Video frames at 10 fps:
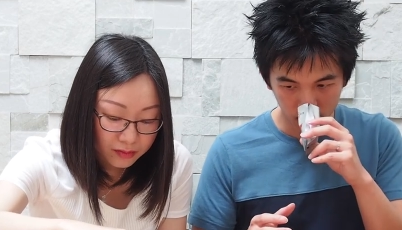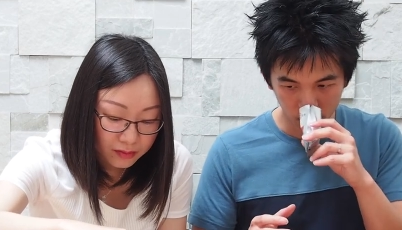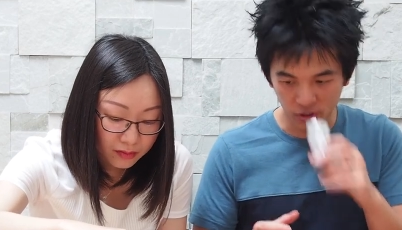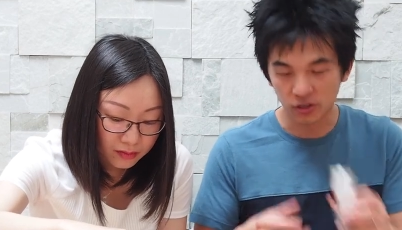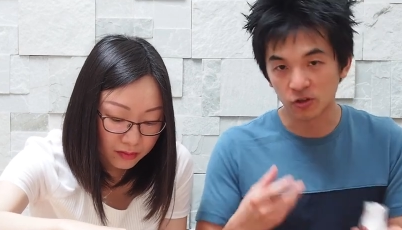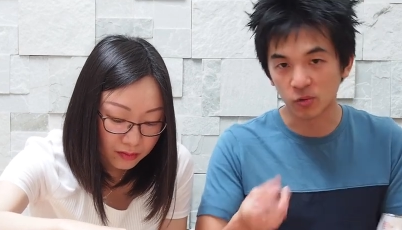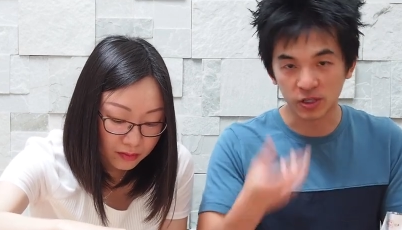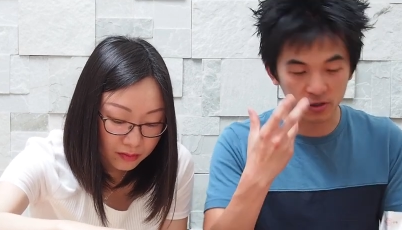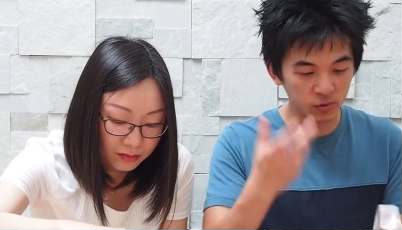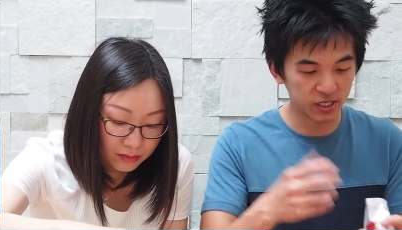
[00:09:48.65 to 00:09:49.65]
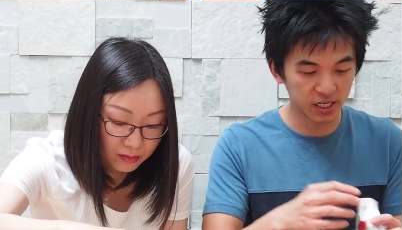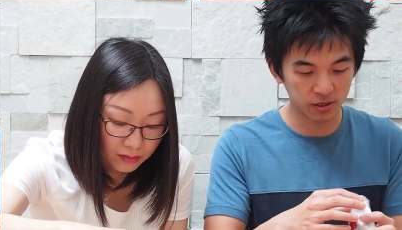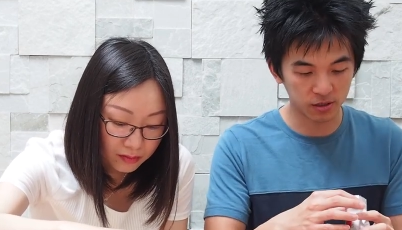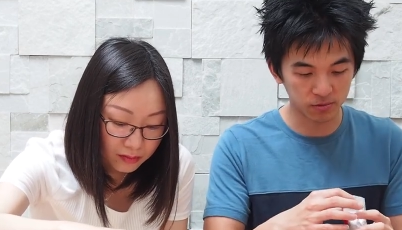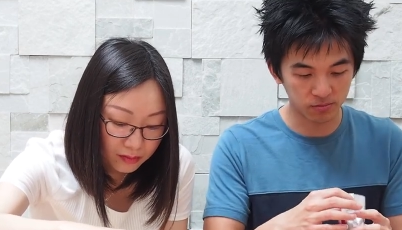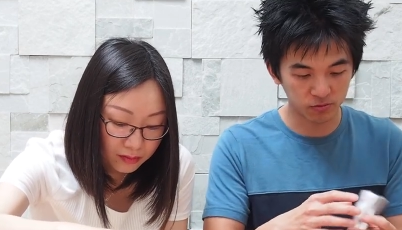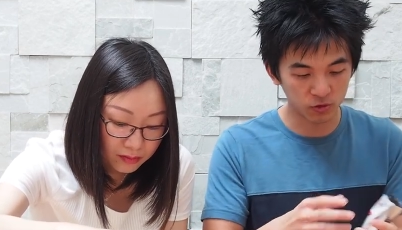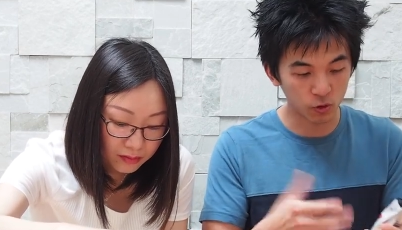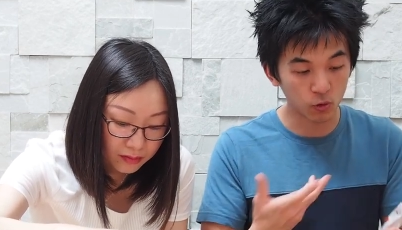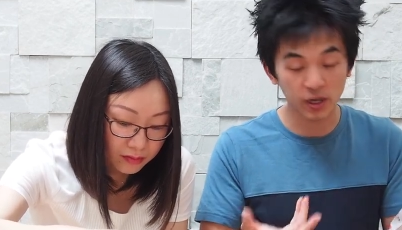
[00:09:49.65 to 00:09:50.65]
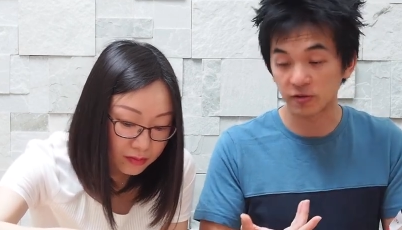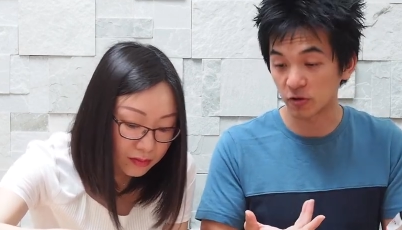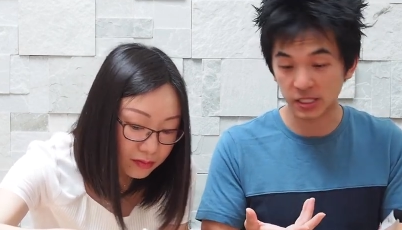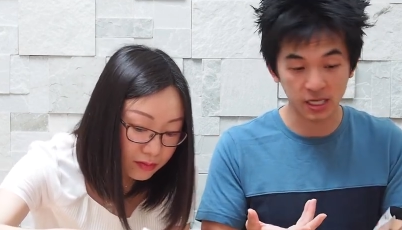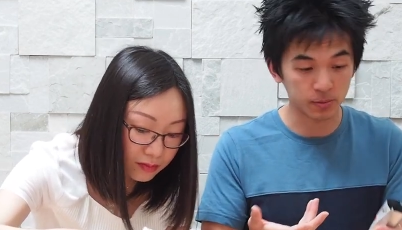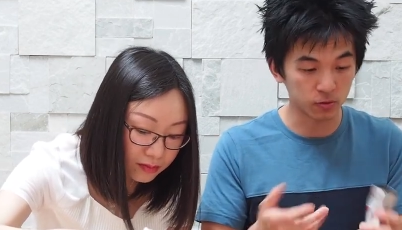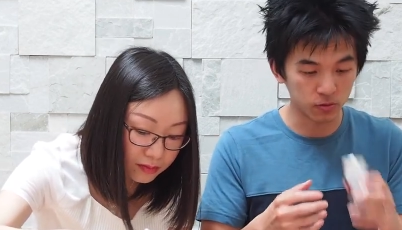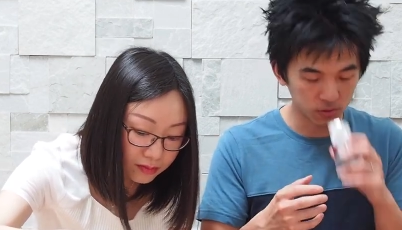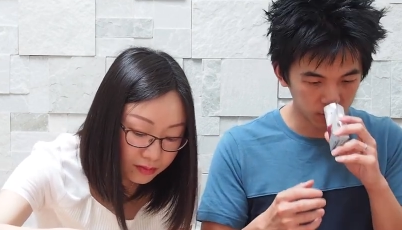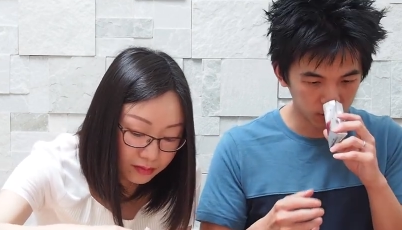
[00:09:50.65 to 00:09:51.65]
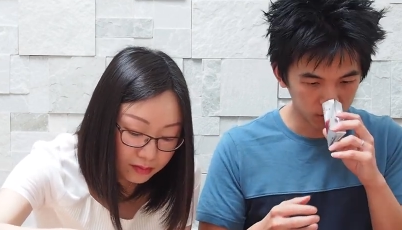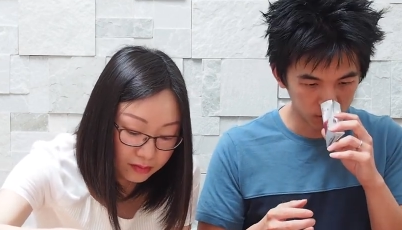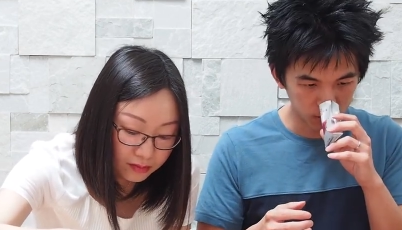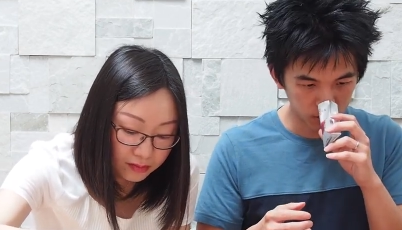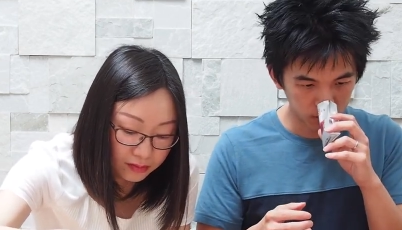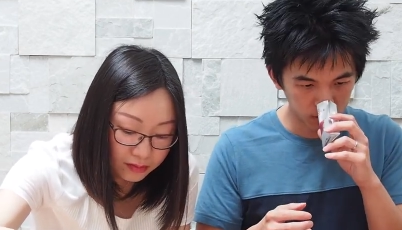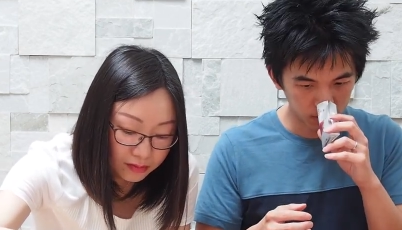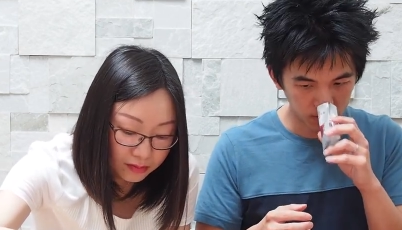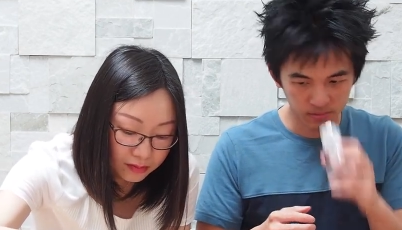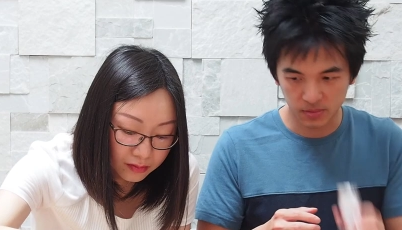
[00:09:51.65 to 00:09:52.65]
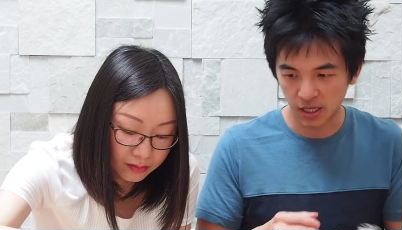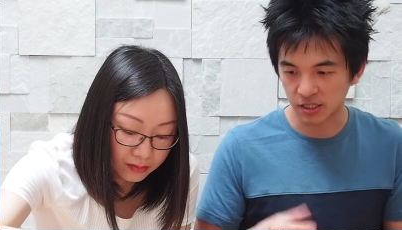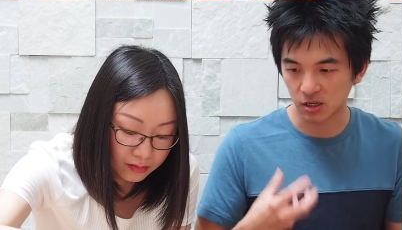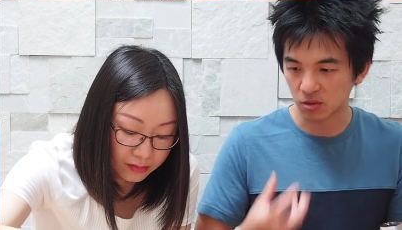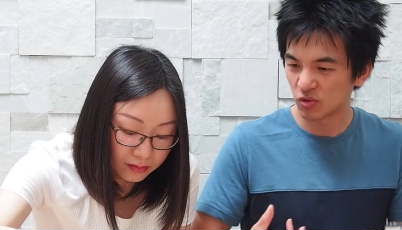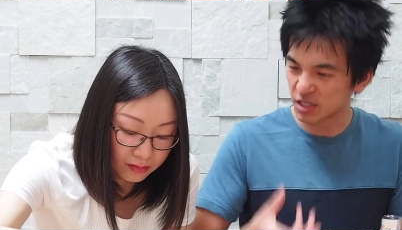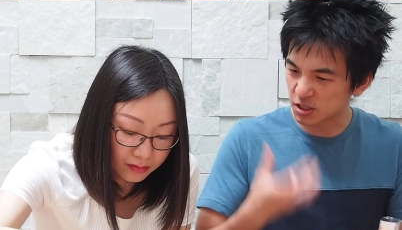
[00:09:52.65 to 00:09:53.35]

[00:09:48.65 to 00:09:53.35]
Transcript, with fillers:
Speaker 1: when you when you when you get a gui, for example, it's got a really